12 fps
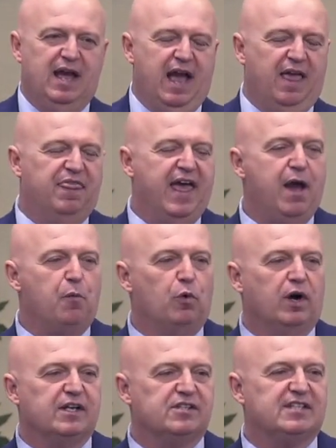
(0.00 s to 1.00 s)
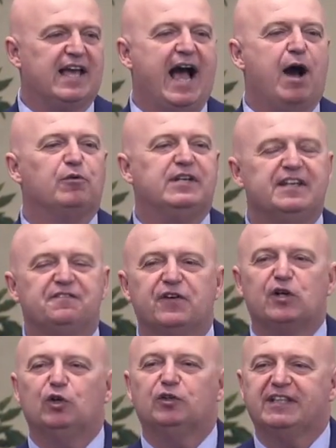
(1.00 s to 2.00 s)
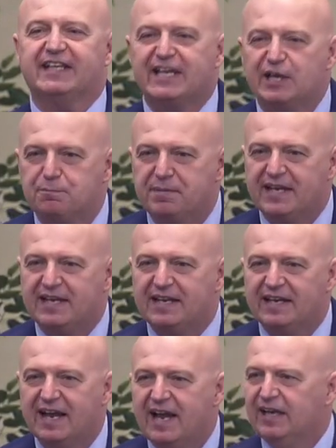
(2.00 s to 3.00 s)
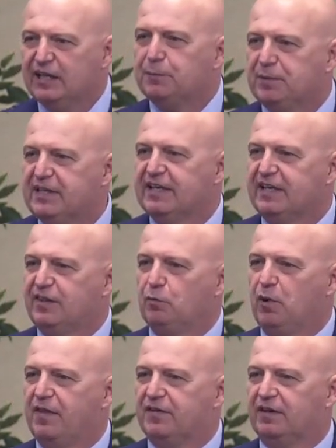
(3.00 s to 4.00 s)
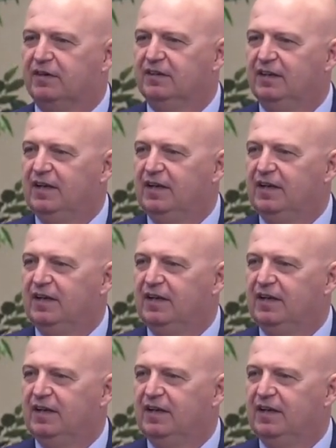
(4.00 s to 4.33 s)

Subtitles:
and that was how difficult it can be to predict the weather.